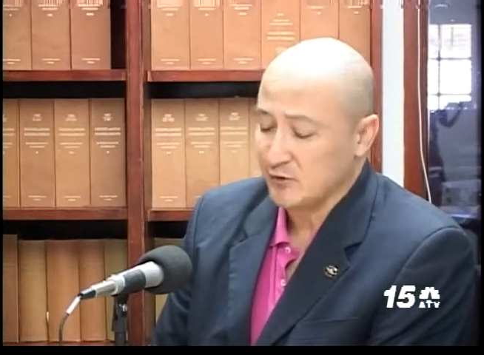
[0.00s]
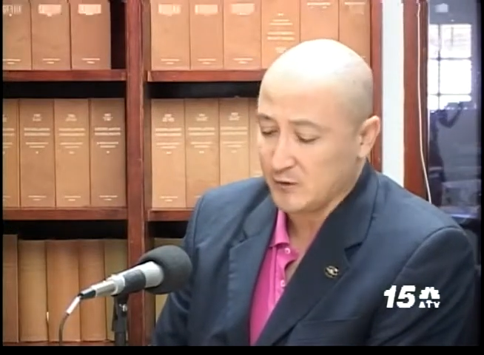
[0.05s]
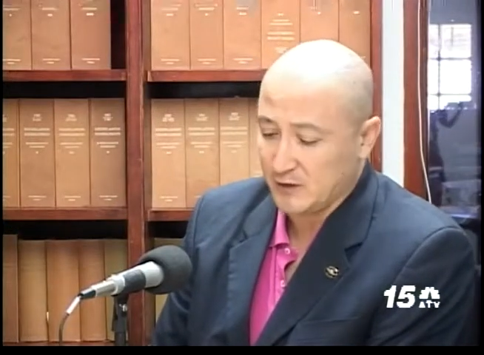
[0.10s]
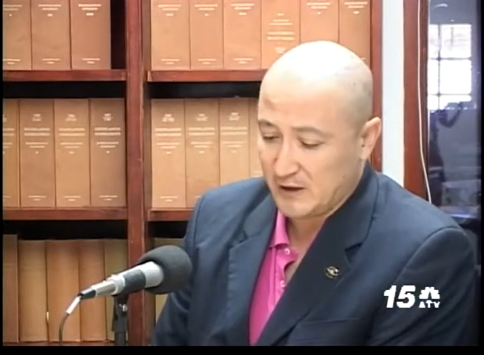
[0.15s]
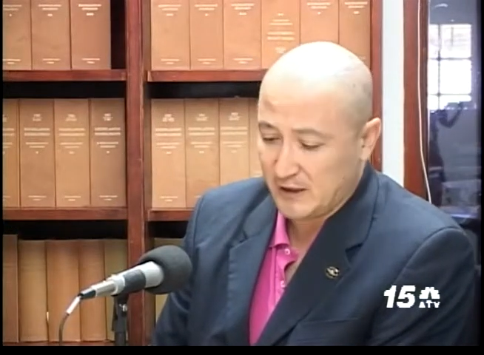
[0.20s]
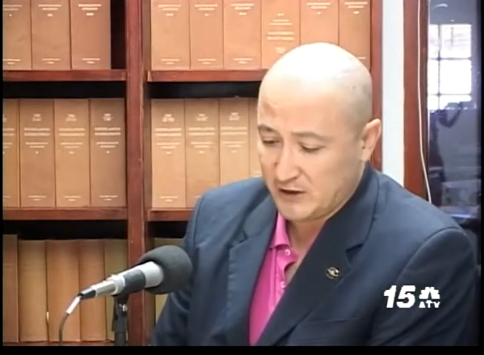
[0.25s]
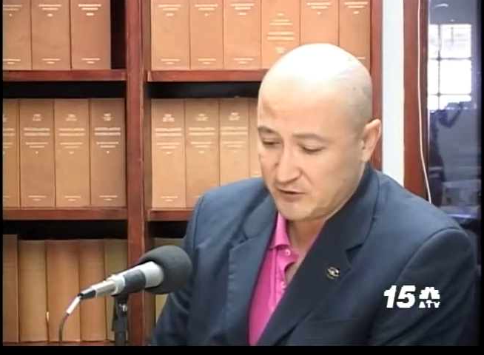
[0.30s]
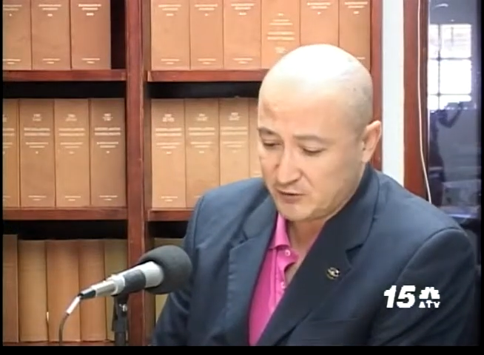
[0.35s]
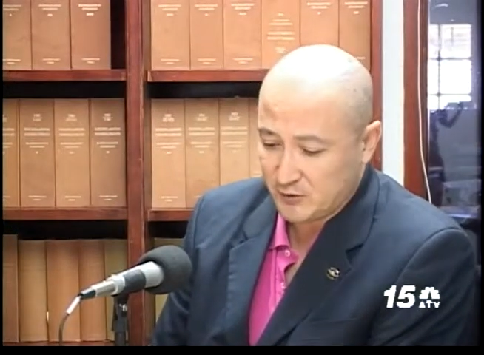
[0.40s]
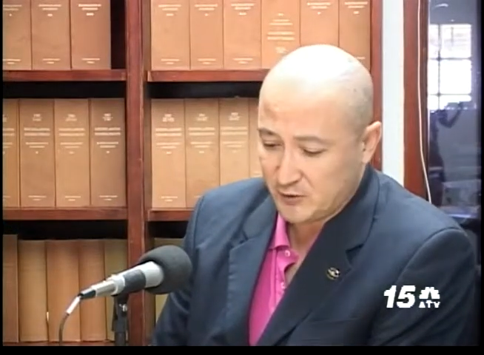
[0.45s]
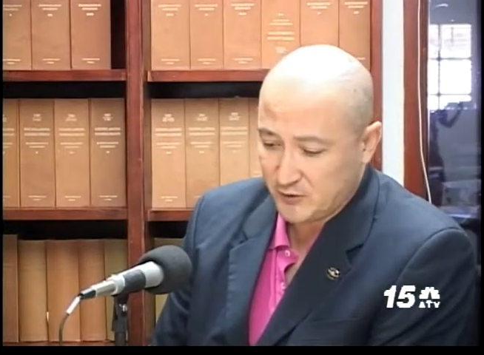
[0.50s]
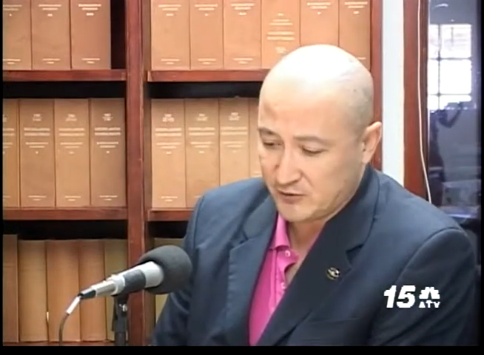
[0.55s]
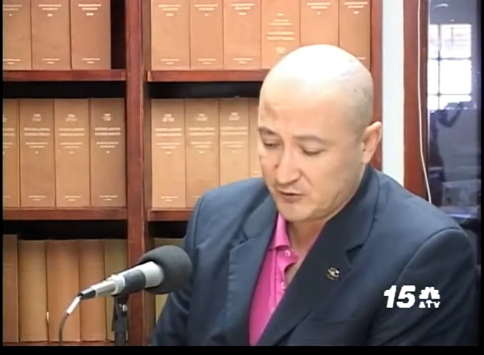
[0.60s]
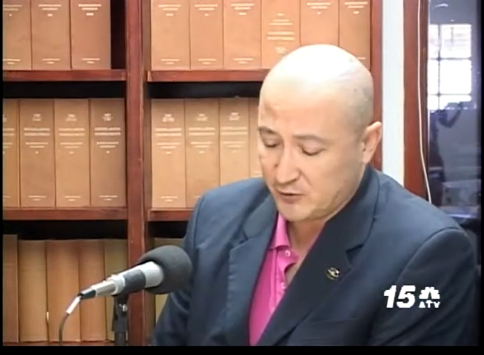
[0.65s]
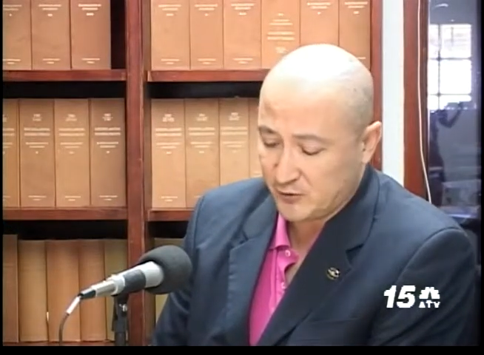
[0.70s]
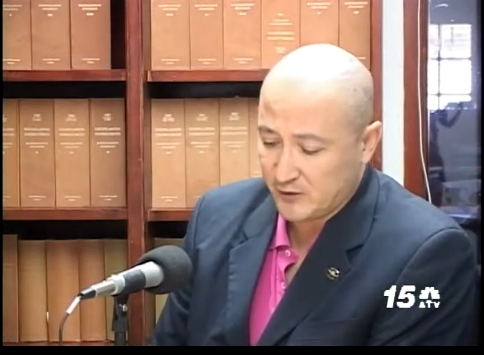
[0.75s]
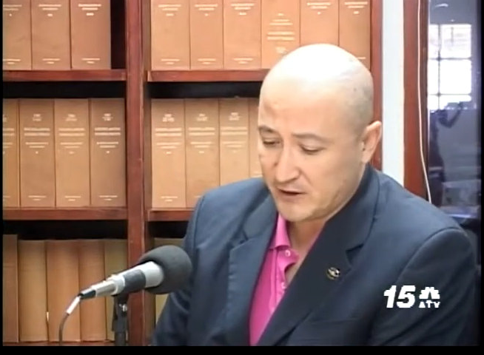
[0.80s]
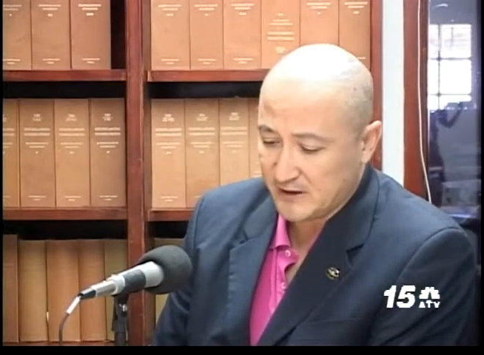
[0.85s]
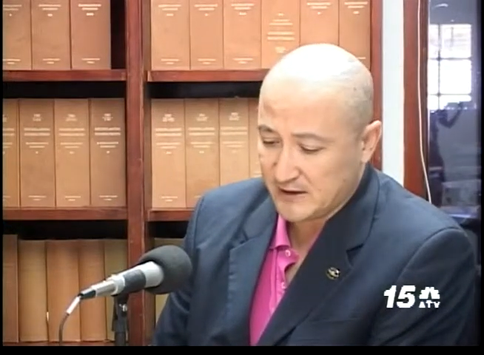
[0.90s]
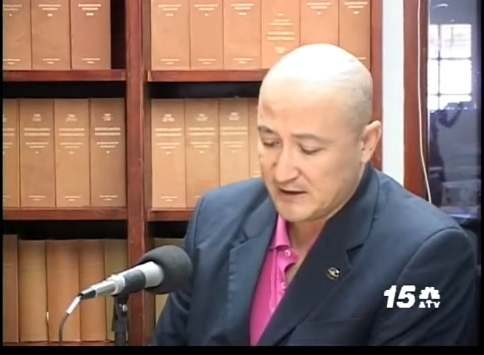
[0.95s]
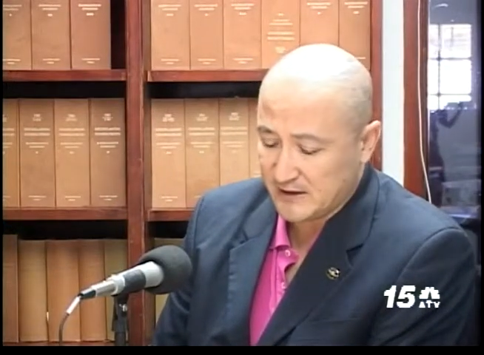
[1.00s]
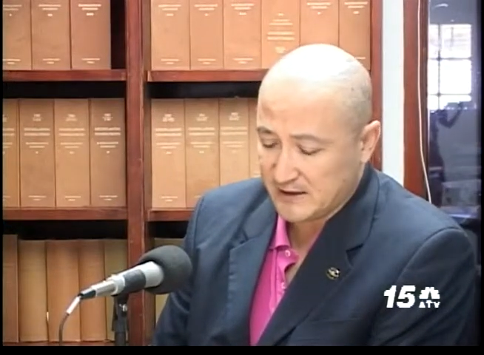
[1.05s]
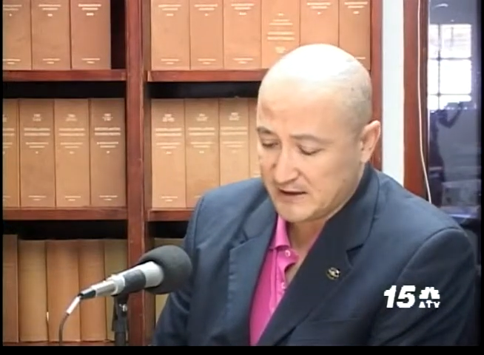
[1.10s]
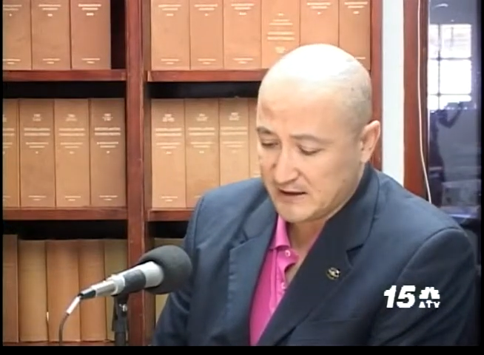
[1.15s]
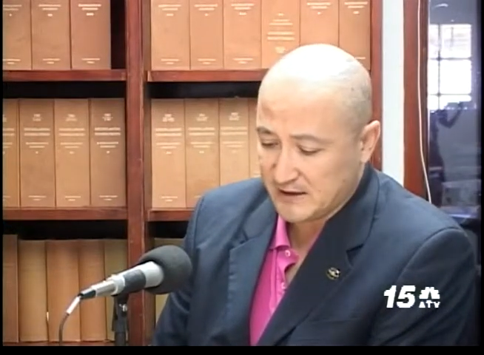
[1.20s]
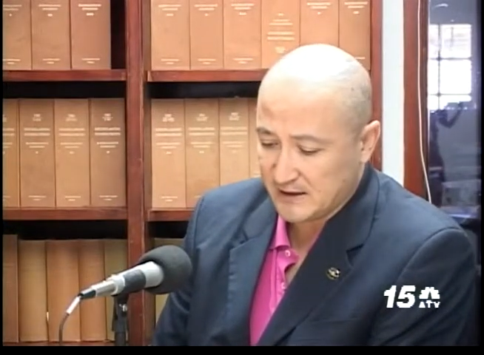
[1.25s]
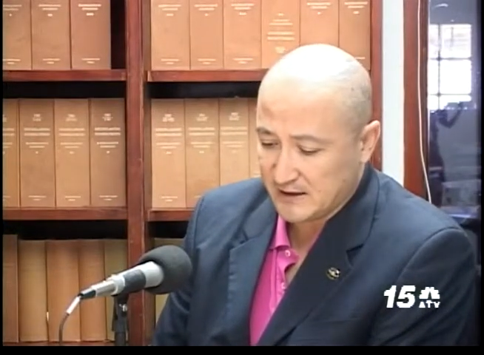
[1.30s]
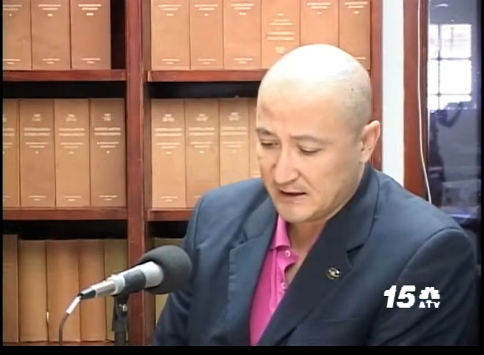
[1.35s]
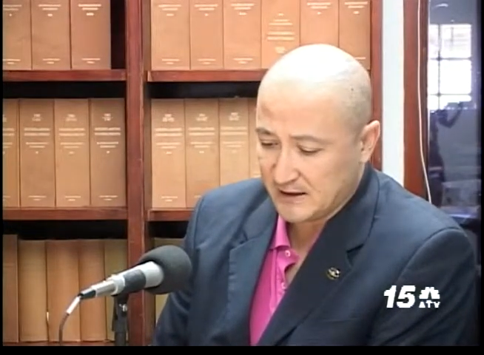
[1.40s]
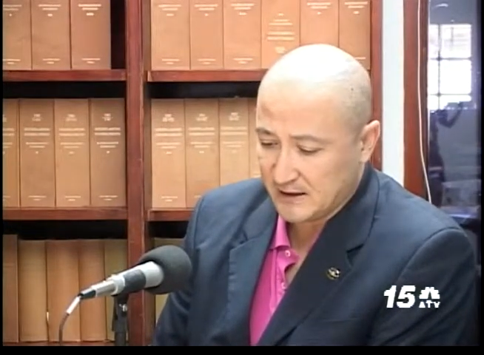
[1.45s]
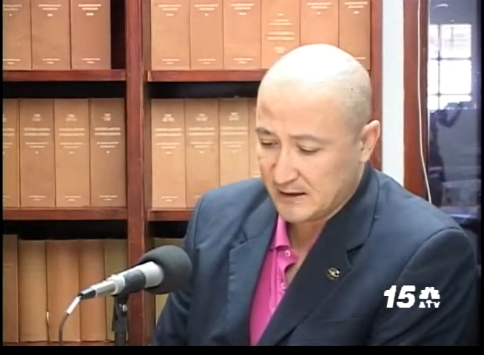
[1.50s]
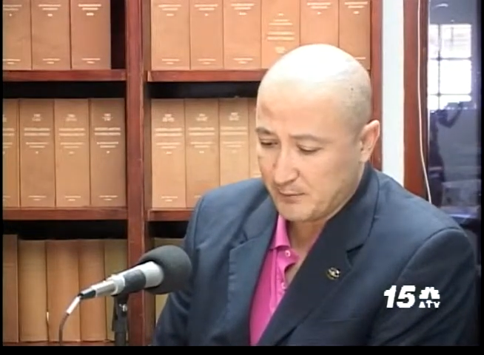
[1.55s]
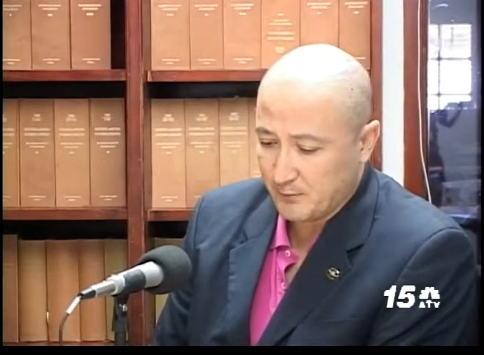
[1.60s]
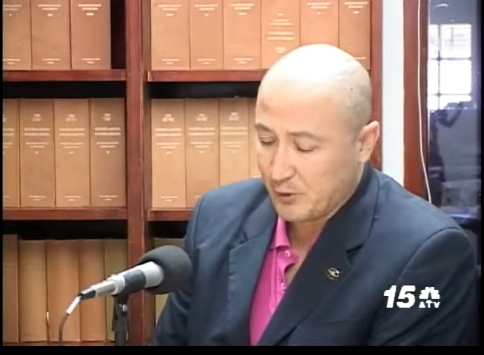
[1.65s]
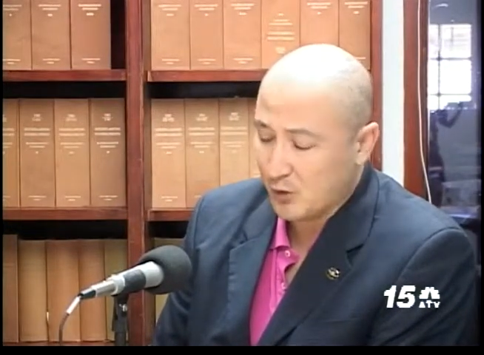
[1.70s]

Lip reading: asked for was for the